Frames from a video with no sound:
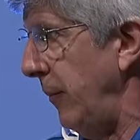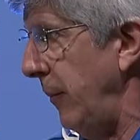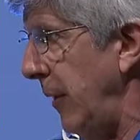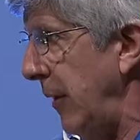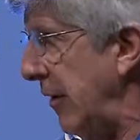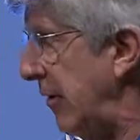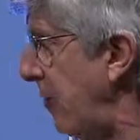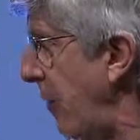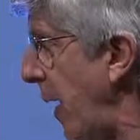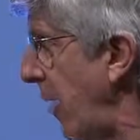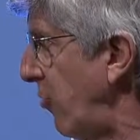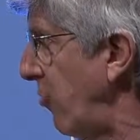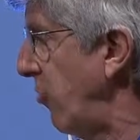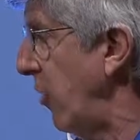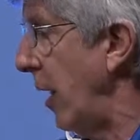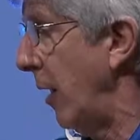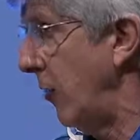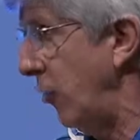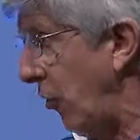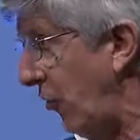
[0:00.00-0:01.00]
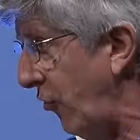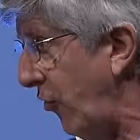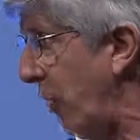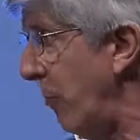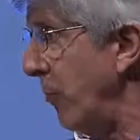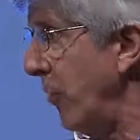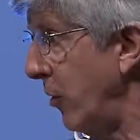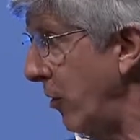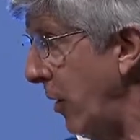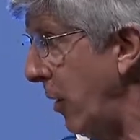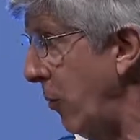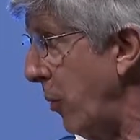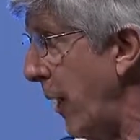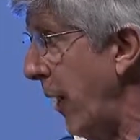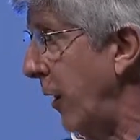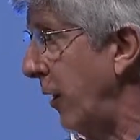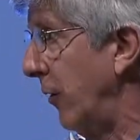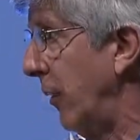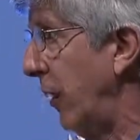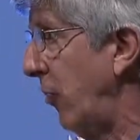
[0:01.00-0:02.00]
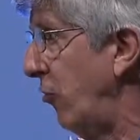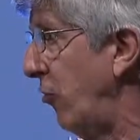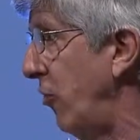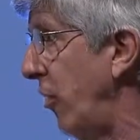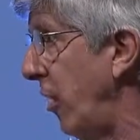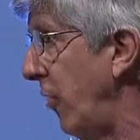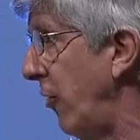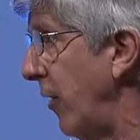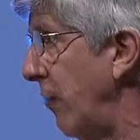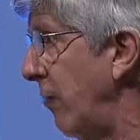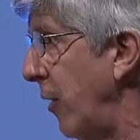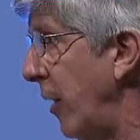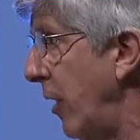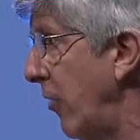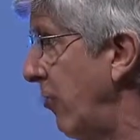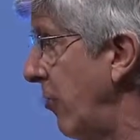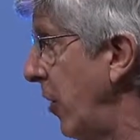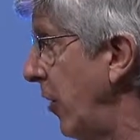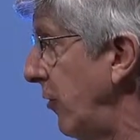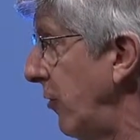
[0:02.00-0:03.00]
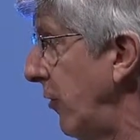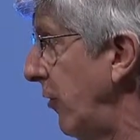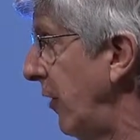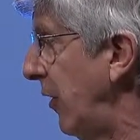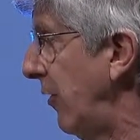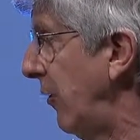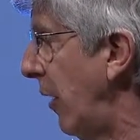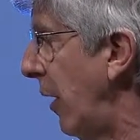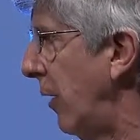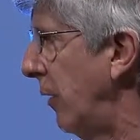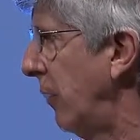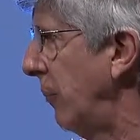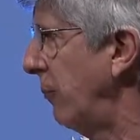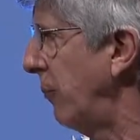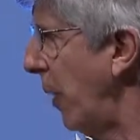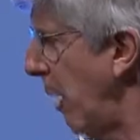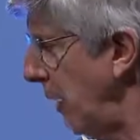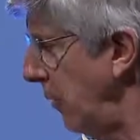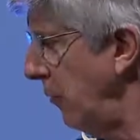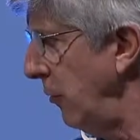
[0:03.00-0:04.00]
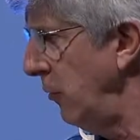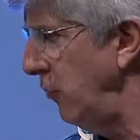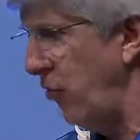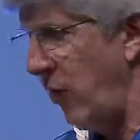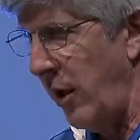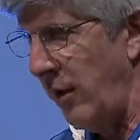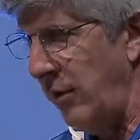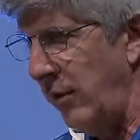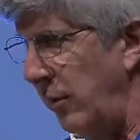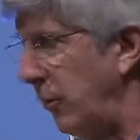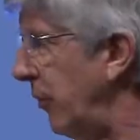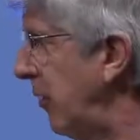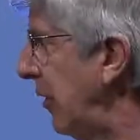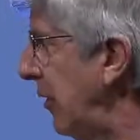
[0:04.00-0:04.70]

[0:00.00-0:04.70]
inspection and to some degree regulation. I think Brian Schatz was